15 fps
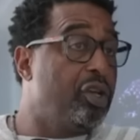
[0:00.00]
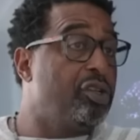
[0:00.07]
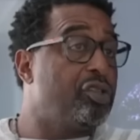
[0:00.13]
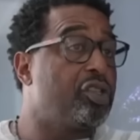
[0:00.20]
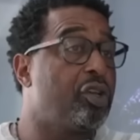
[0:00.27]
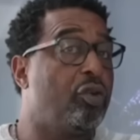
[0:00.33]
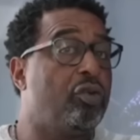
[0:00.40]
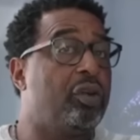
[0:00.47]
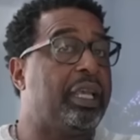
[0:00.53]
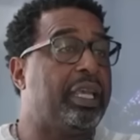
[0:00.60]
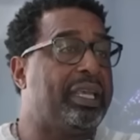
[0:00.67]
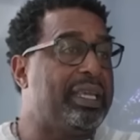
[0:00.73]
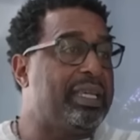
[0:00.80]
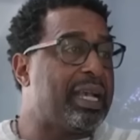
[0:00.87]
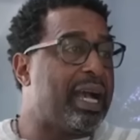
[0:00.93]
So
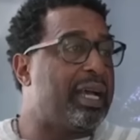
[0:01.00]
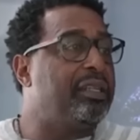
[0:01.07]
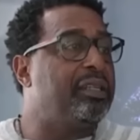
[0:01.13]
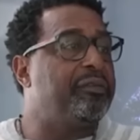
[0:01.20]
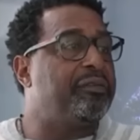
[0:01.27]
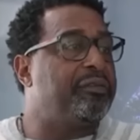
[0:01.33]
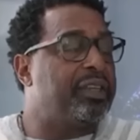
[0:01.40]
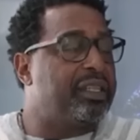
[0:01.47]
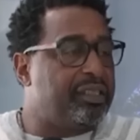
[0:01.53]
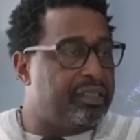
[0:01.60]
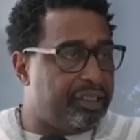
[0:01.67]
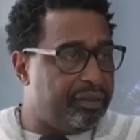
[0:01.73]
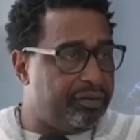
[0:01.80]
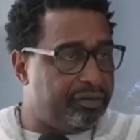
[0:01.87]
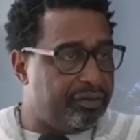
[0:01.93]
he got
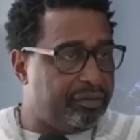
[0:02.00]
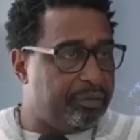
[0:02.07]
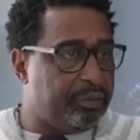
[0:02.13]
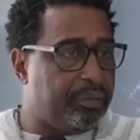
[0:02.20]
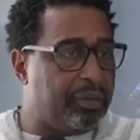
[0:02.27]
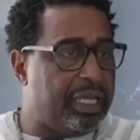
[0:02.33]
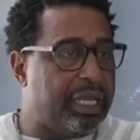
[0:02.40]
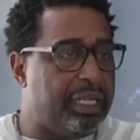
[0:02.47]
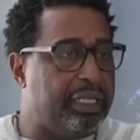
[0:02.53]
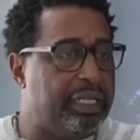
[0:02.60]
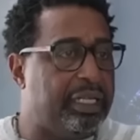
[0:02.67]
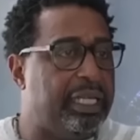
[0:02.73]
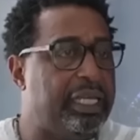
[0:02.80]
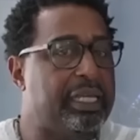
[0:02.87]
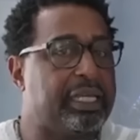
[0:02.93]
defensive, and
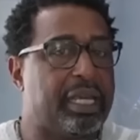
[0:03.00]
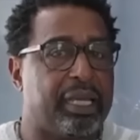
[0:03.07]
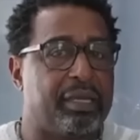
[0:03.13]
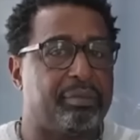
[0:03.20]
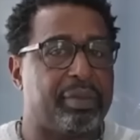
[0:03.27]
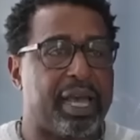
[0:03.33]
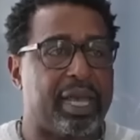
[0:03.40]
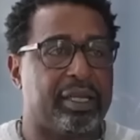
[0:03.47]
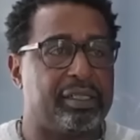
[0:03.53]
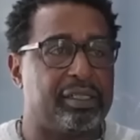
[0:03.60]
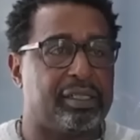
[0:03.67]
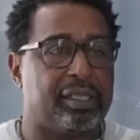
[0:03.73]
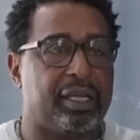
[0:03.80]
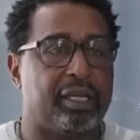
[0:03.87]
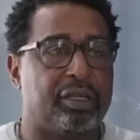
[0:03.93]
then he came back and
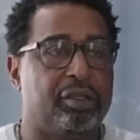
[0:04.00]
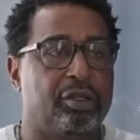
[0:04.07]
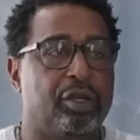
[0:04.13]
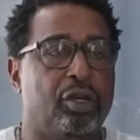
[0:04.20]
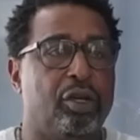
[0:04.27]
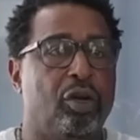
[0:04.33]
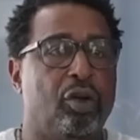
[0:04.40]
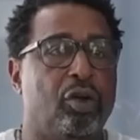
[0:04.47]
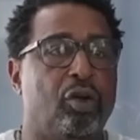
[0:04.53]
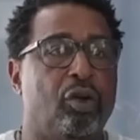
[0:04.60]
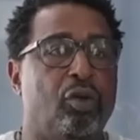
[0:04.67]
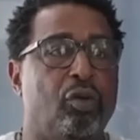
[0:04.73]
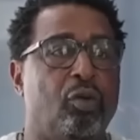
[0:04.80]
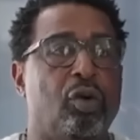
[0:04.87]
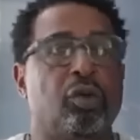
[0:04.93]
said,
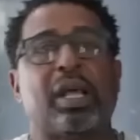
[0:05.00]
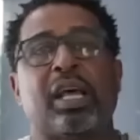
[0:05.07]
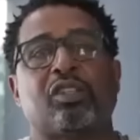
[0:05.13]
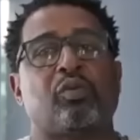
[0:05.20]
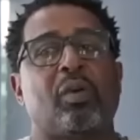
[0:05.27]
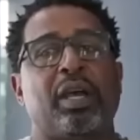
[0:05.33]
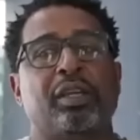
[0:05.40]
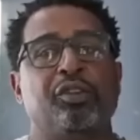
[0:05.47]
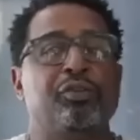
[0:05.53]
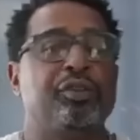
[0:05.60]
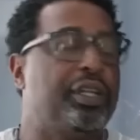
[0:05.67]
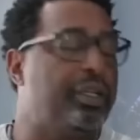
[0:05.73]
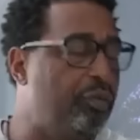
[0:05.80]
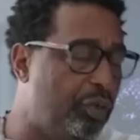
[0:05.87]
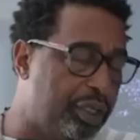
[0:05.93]
well, that's why you
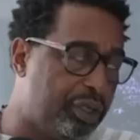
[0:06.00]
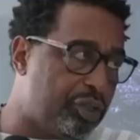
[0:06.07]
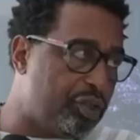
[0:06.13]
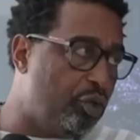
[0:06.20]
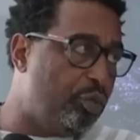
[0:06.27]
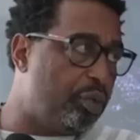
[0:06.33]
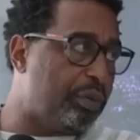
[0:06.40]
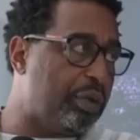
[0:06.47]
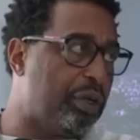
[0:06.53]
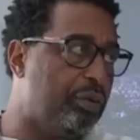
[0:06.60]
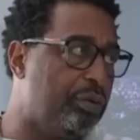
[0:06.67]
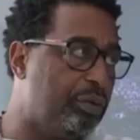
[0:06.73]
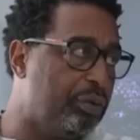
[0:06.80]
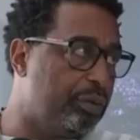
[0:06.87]
didn't win a Super Bowl.